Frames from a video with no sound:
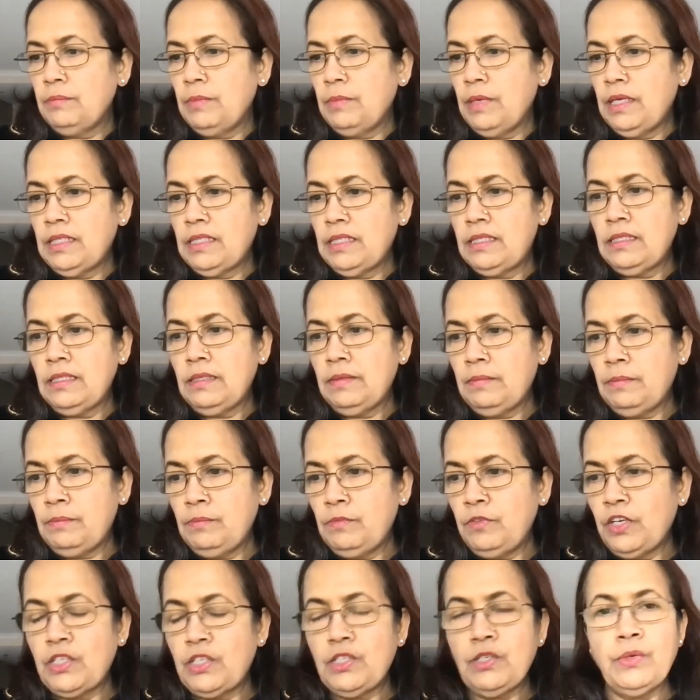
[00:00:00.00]
As
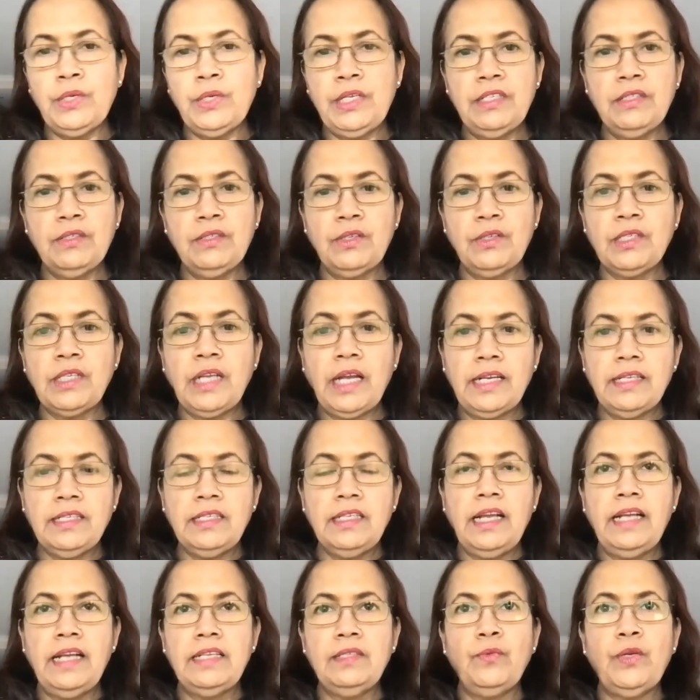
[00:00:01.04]
Victorian society,
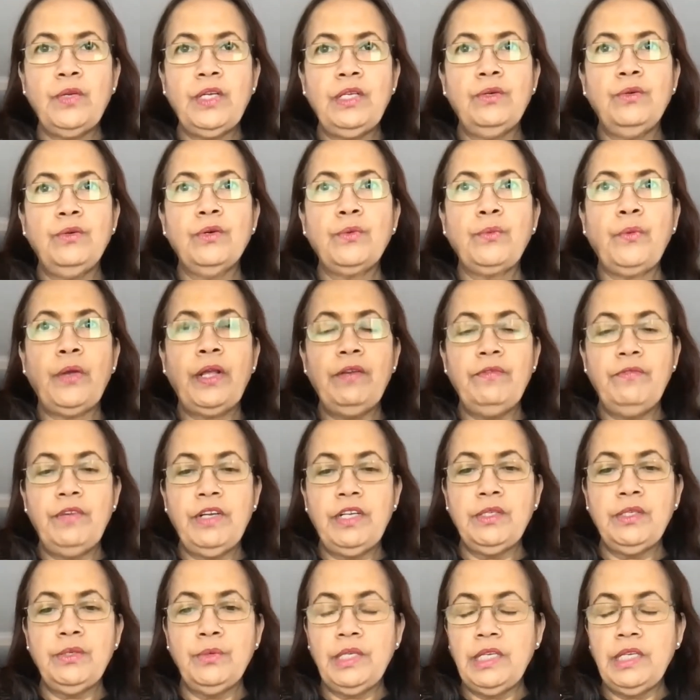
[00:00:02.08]
as we know, Queen
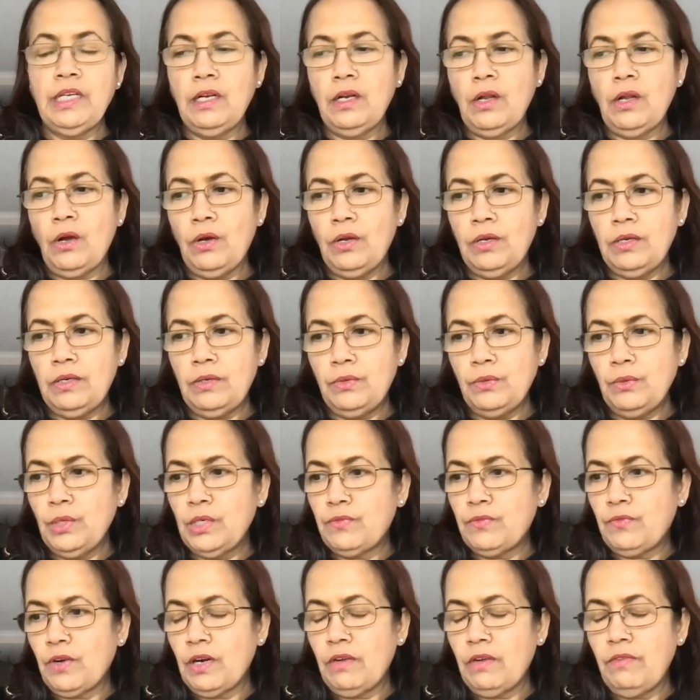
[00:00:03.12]
Victoria
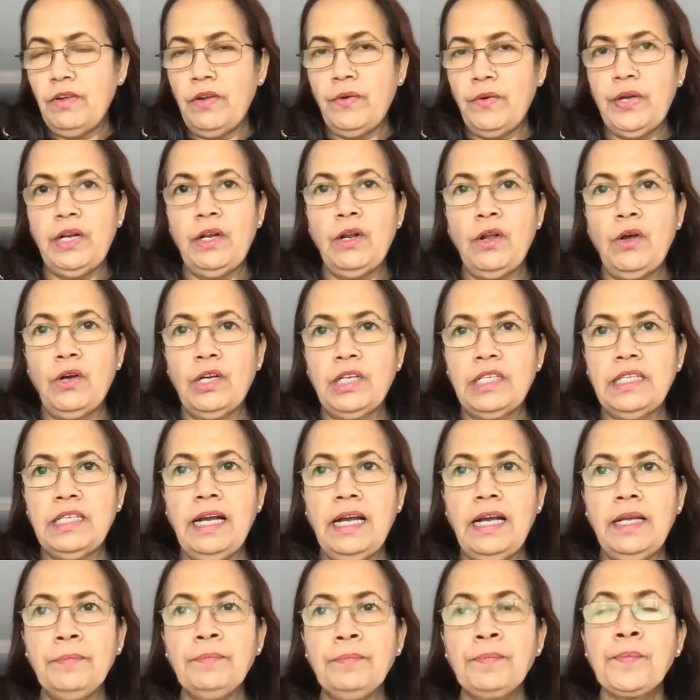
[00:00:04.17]
ruled for a very long
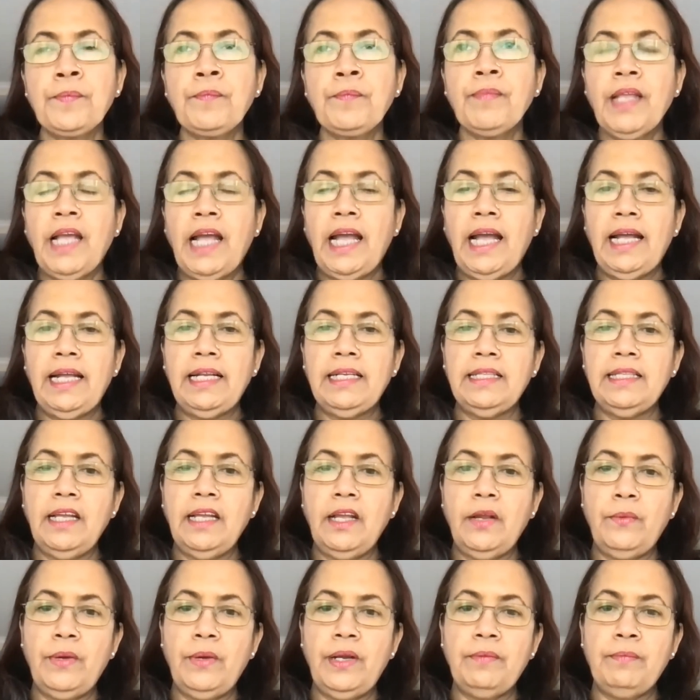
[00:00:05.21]
time, and
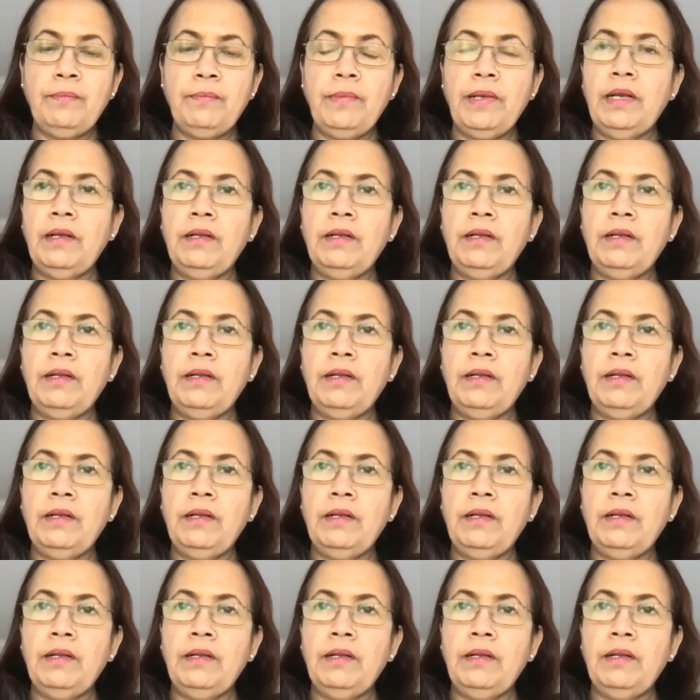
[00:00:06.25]
there were a